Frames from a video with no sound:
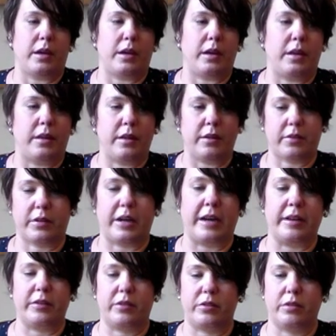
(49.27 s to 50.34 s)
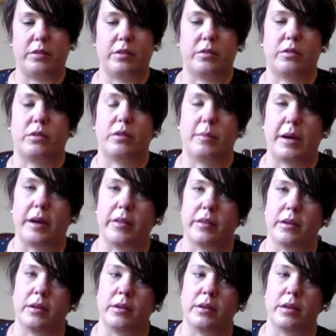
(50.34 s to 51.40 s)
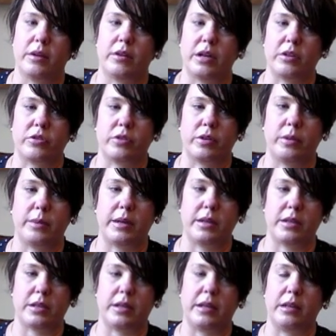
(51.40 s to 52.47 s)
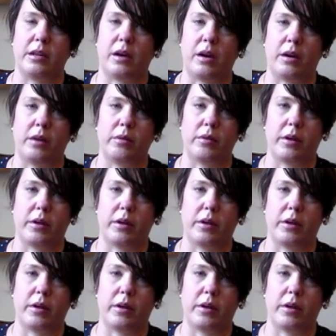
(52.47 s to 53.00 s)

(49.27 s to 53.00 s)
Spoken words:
In this class, students learned about the international humanitarian law,